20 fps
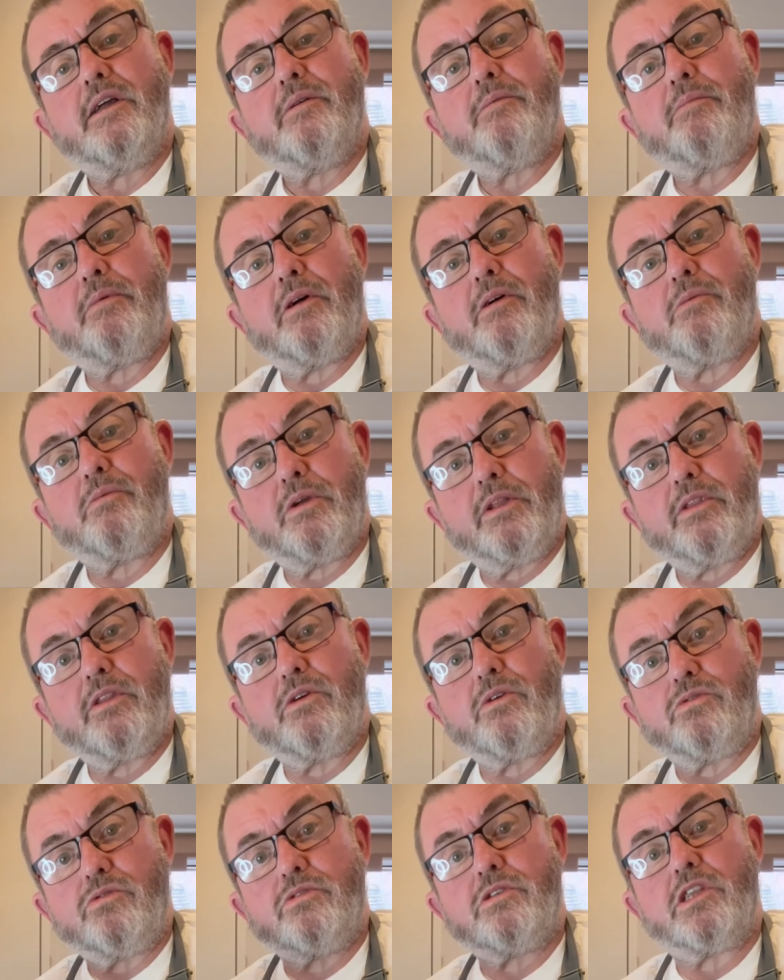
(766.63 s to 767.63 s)
but when
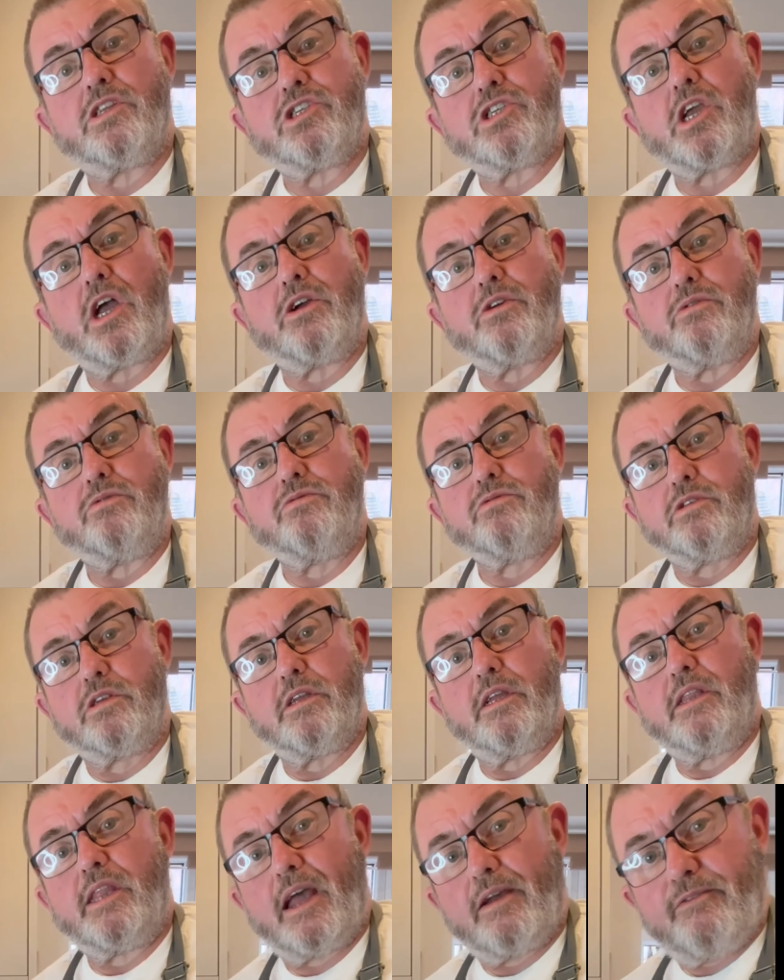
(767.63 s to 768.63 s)
all the shows
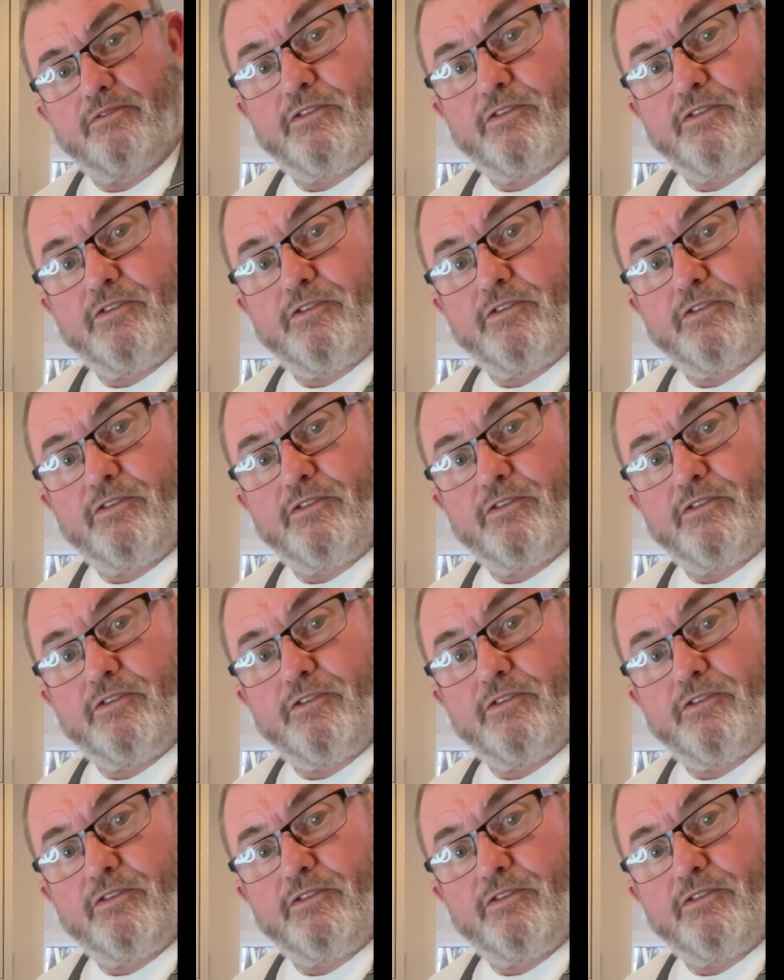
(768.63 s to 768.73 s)
in that